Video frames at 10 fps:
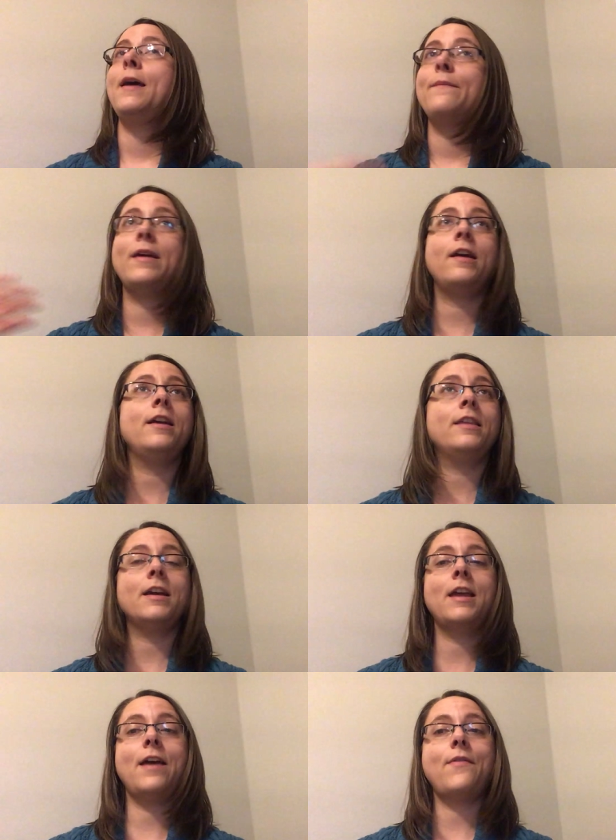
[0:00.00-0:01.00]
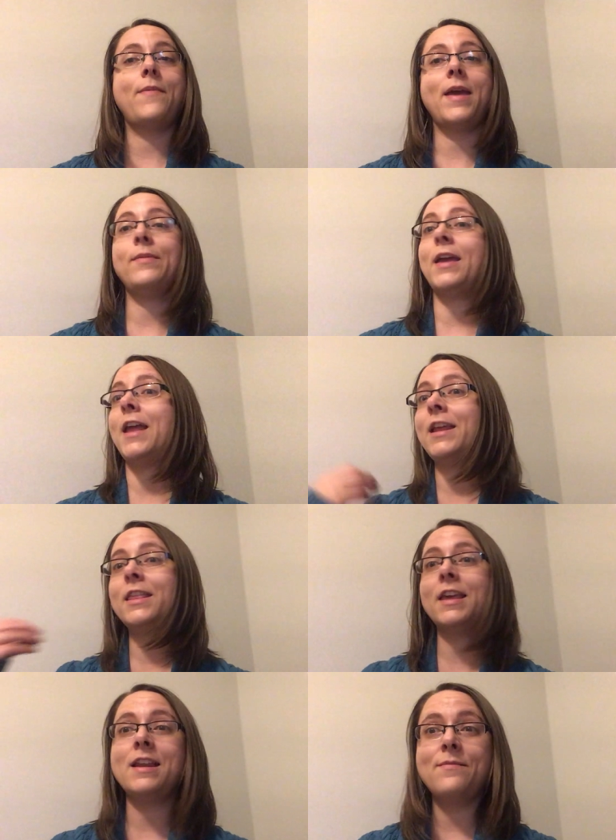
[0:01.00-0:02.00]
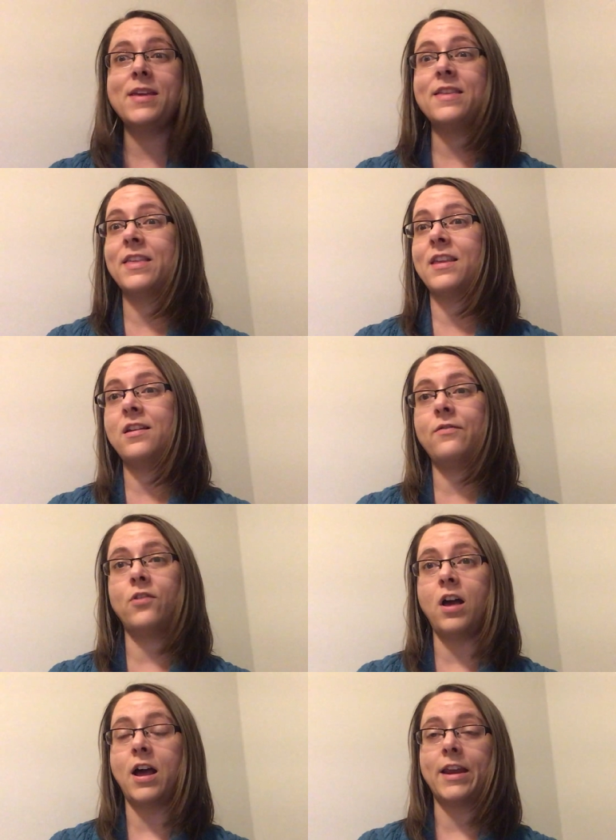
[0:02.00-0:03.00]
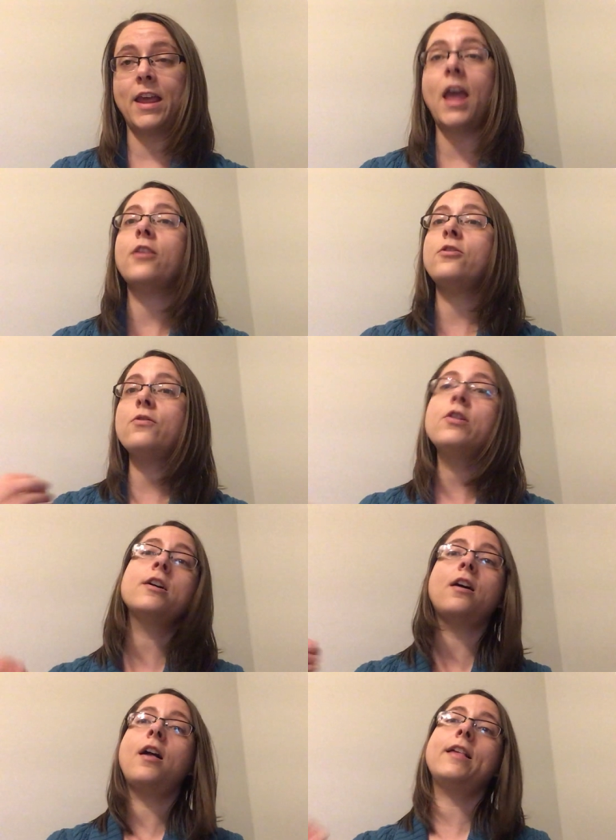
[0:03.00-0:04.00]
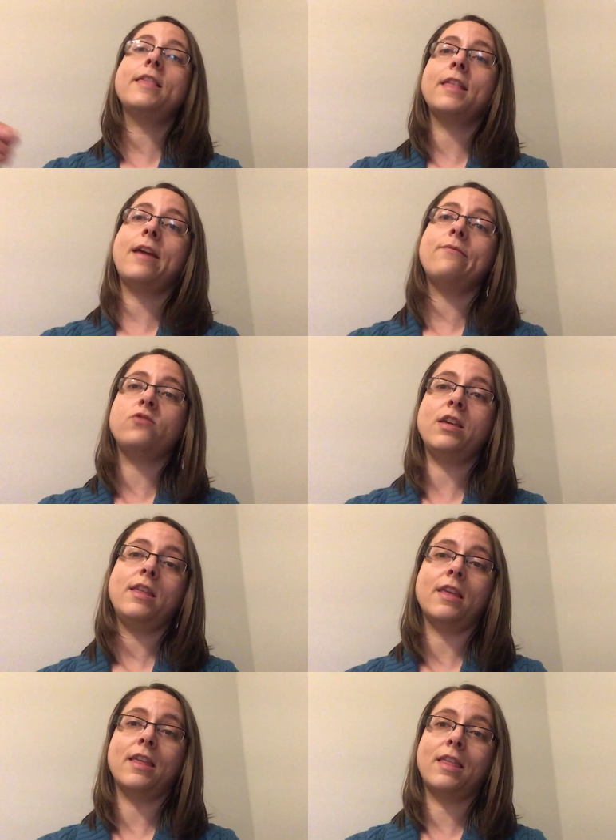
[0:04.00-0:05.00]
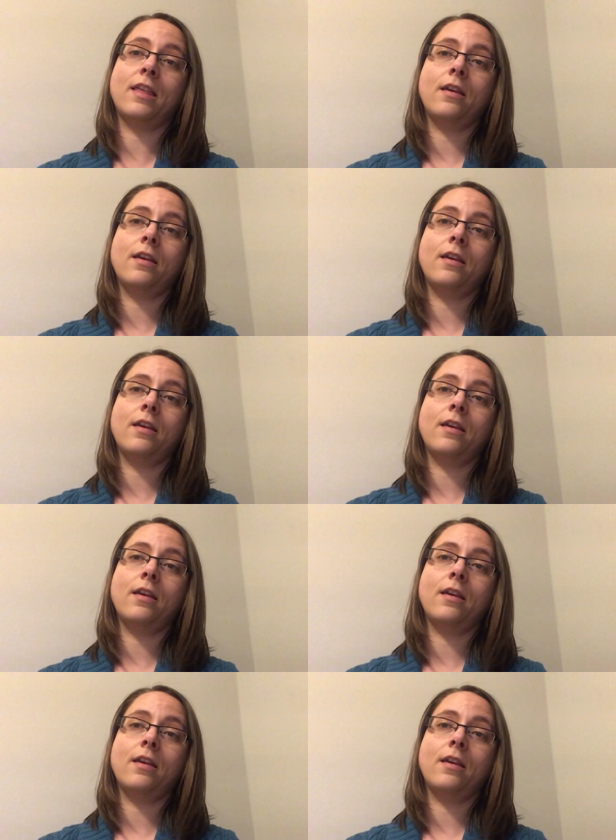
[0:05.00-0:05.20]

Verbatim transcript: Mary's going to have a baby, and it's going to be the Son of God, and you are to call its name Jesus.